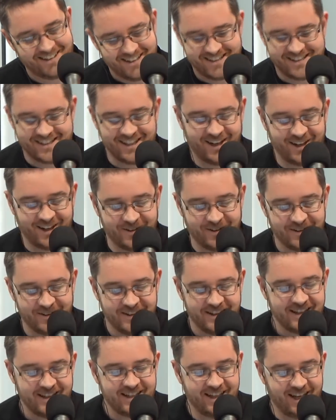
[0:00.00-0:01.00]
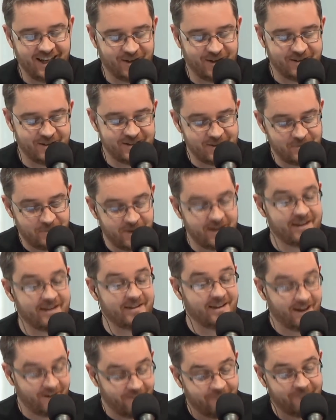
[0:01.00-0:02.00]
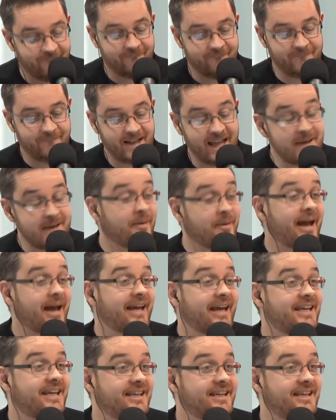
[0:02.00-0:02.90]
So he's a bit, laid back.